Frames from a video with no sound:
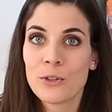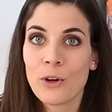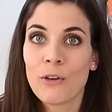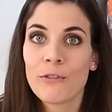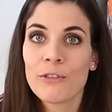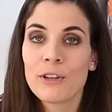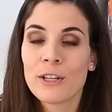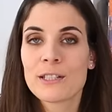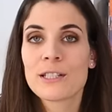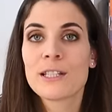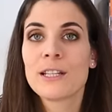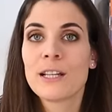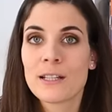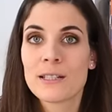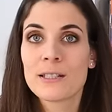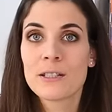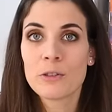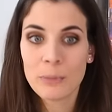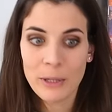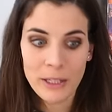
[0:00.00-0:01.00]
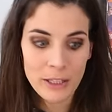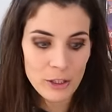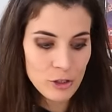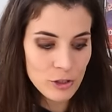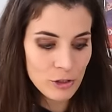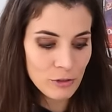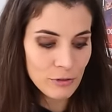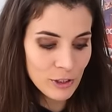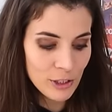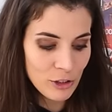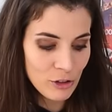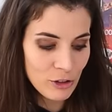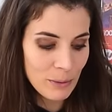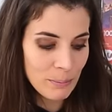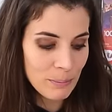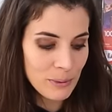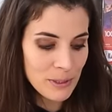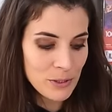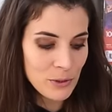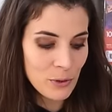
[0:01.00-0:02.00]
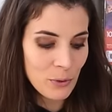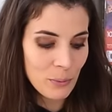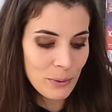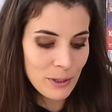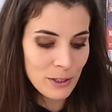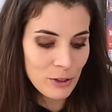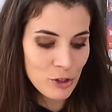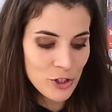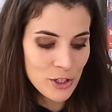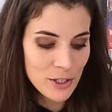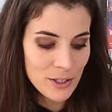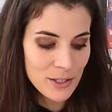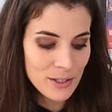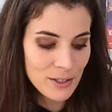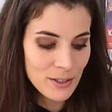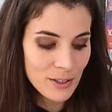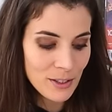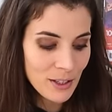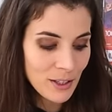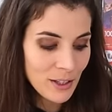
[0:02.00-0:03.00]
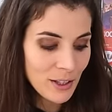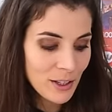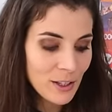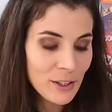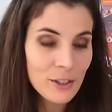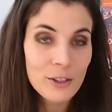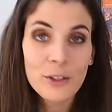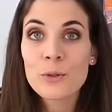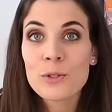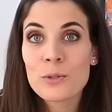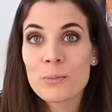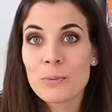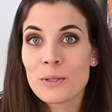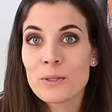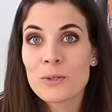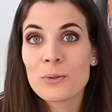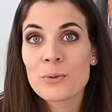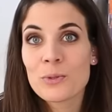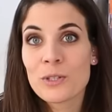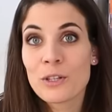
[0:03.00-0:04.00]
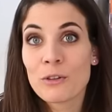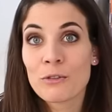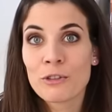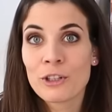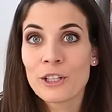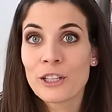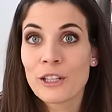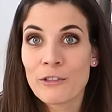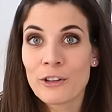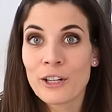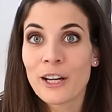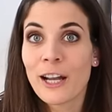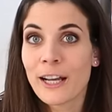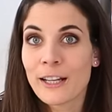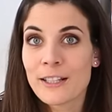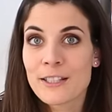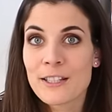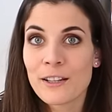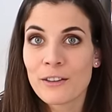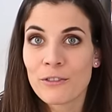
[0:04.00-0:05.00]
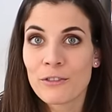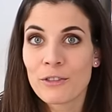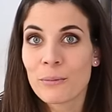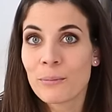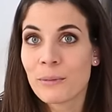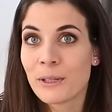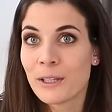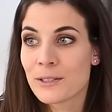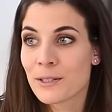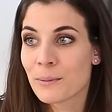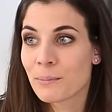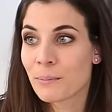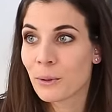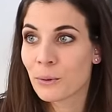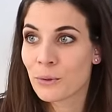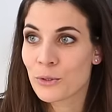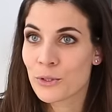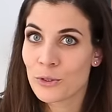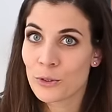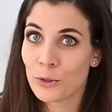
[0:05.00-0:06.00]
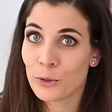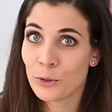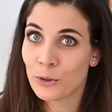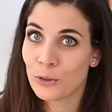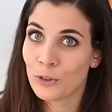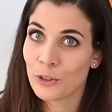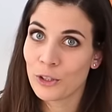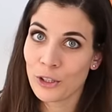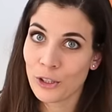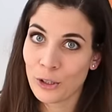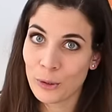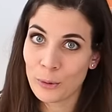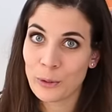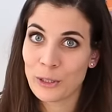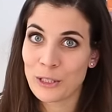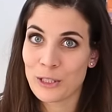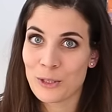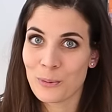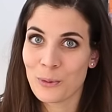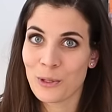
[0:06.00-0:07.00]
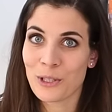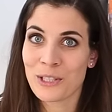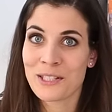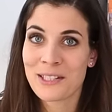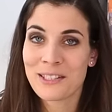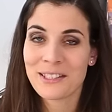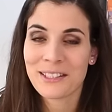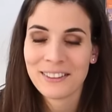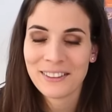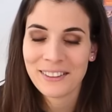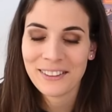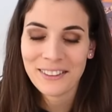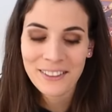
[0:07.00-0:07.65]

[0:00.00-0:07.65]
Obviously, I still managed to finish the puzzle, but it's just, those puzzles are really relaxing for me as opposed to, you know, these ones.